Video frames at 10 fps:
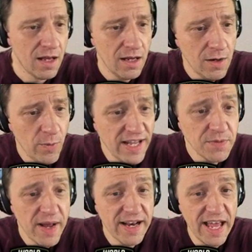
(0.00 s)
Uh,
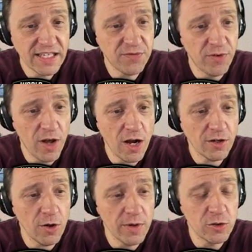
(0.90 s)
when's my next
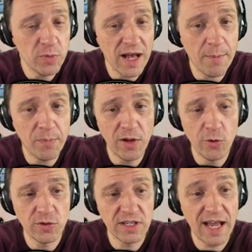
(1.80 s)
vlog going to be
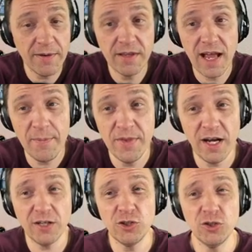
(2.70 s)
uploaded? I, I'm
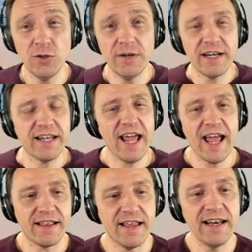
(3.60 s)
not sure
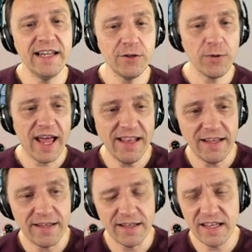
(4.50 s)
yet. I need to edit it.